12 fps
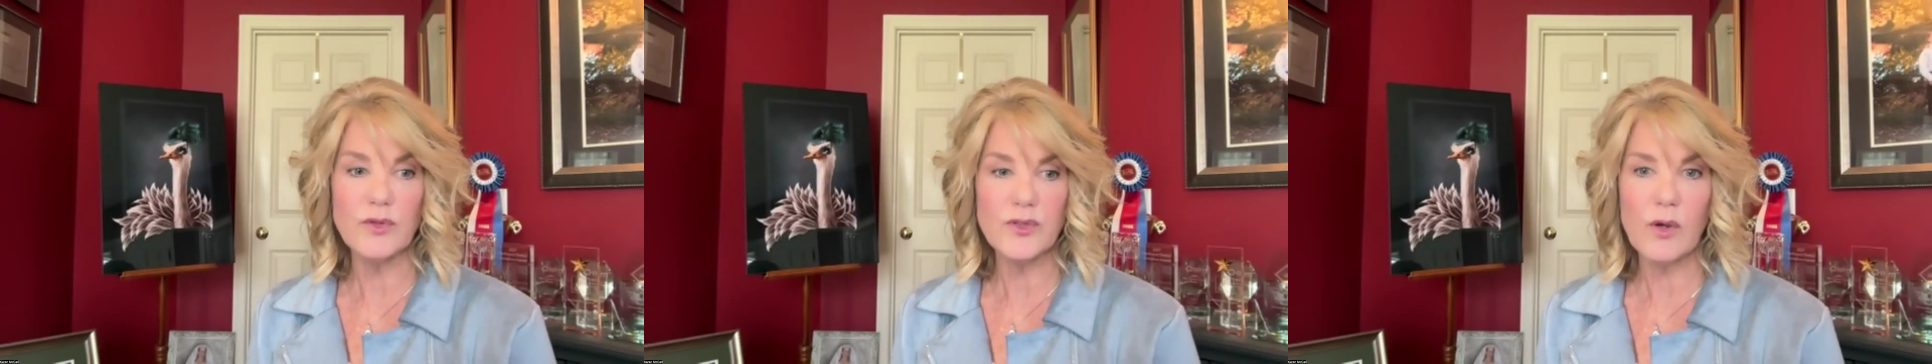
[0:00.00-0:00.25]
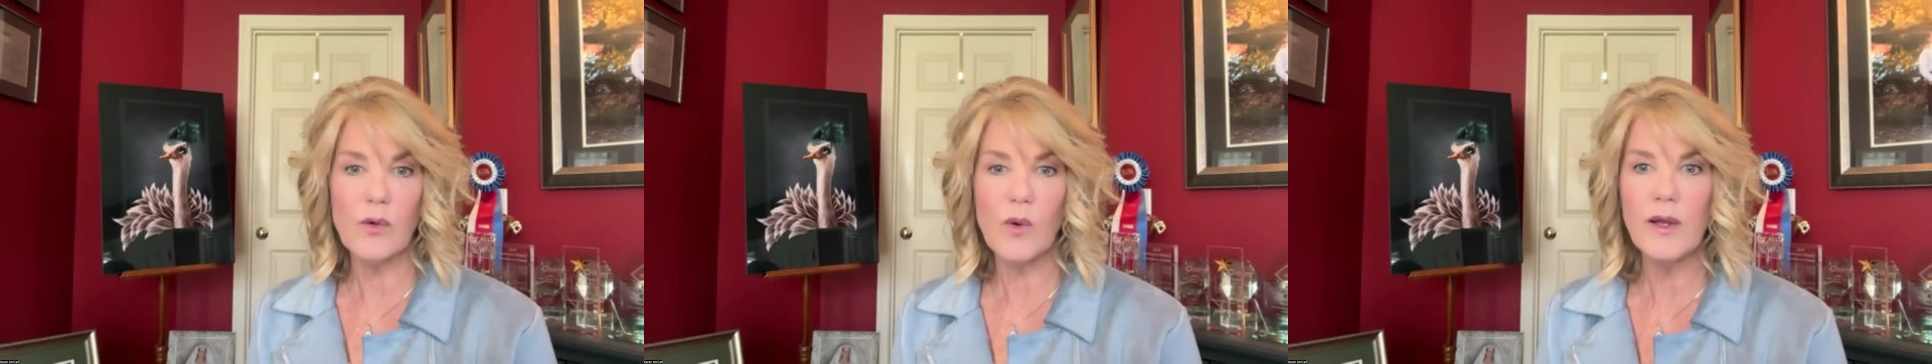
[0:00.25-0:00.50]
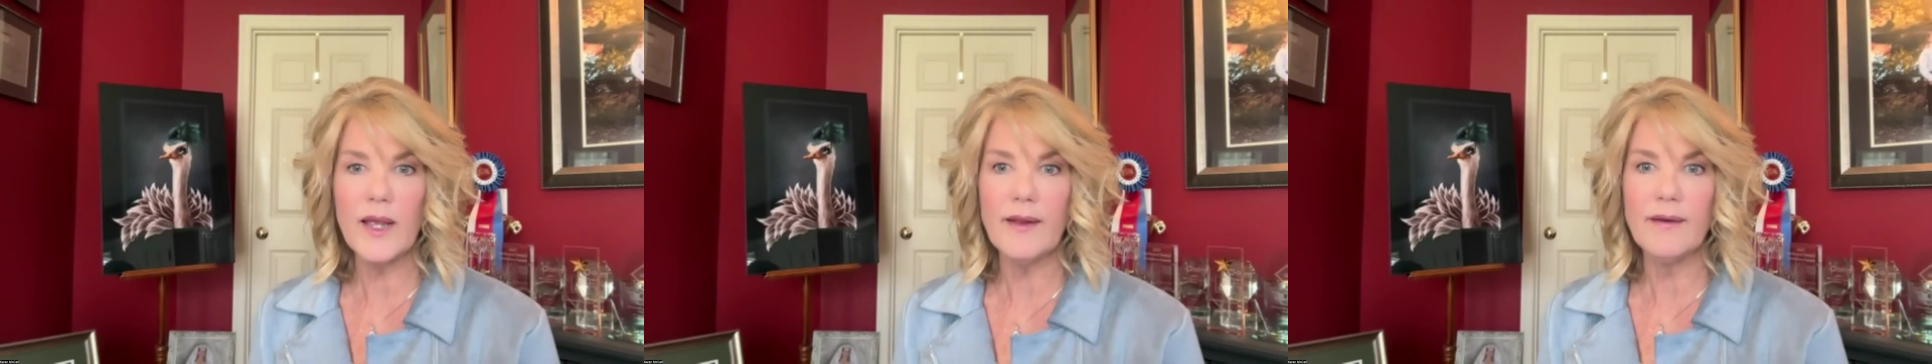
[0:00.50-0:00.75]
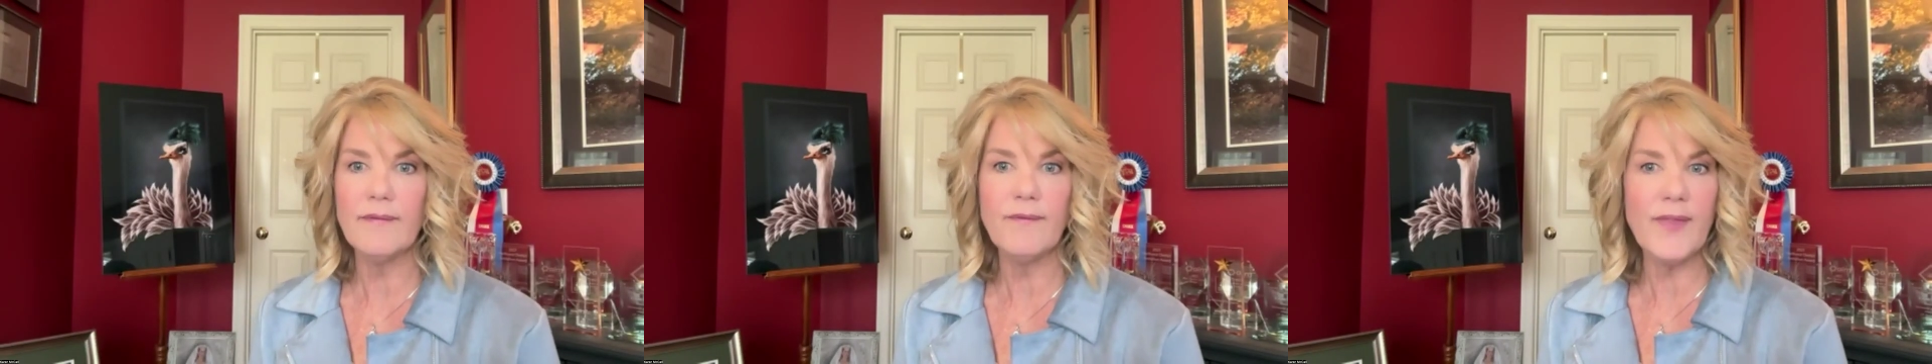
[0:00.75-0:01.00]
So,
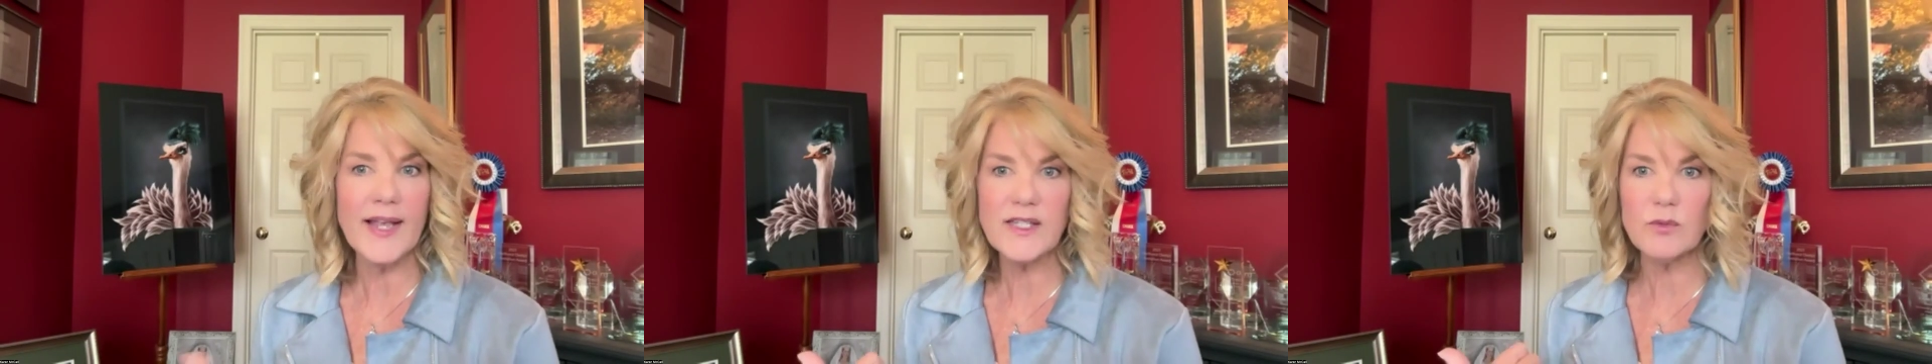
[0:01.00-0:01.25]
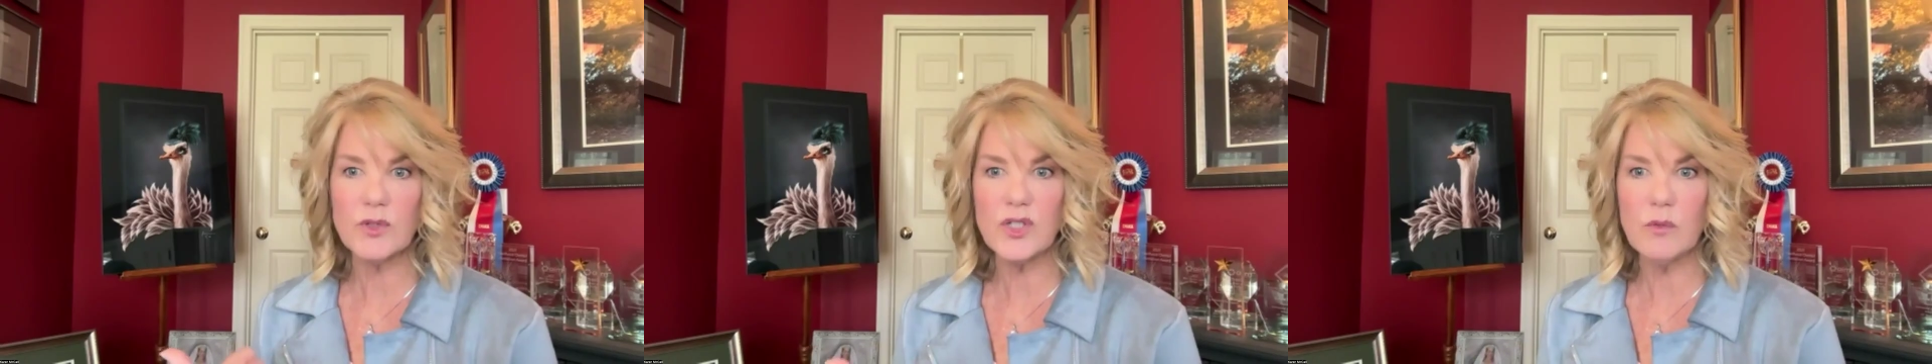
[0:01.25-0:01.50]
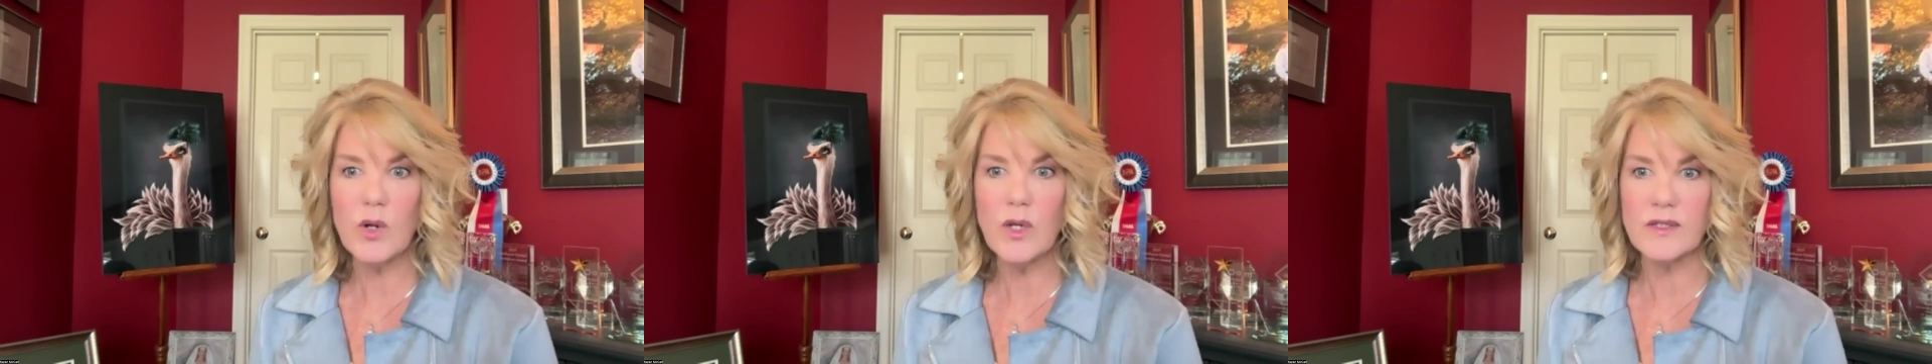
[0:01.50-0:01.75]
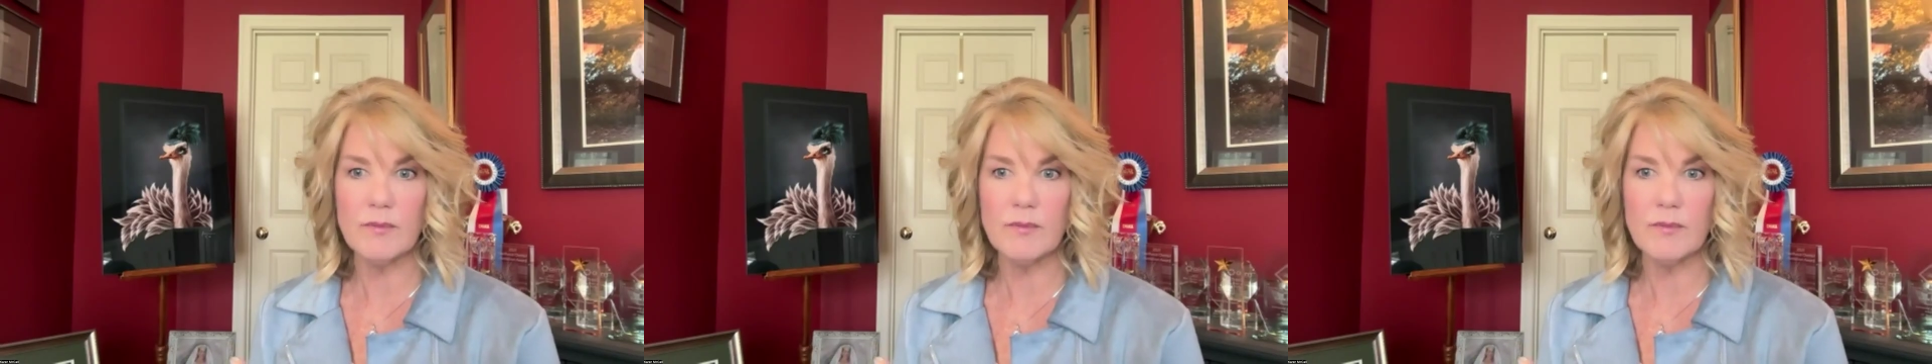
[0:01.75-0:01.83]
and that's what she was.